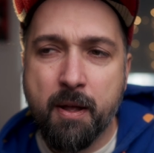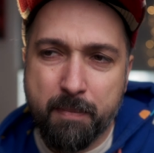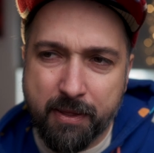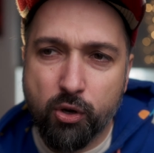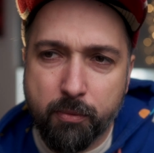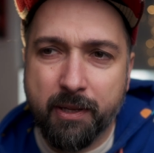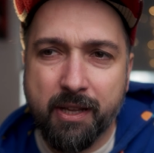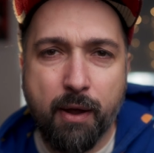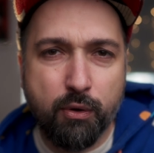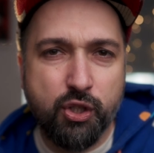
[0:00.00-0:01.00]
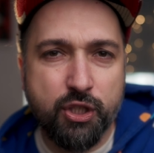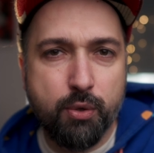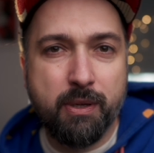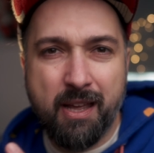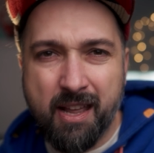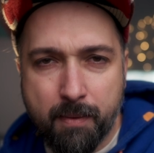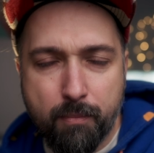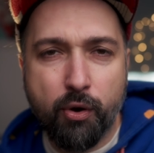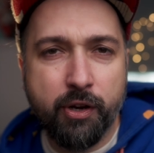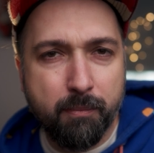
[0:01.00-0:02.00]
but normally I would just do it in the
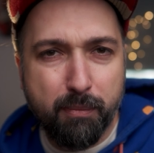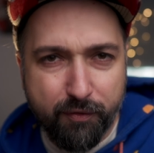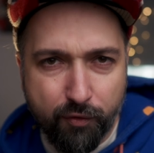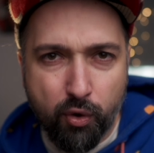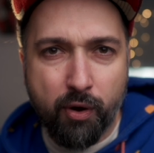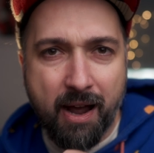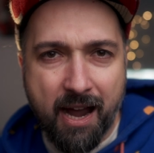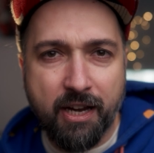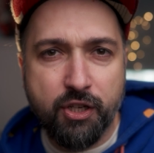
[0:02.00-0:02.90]
morning before I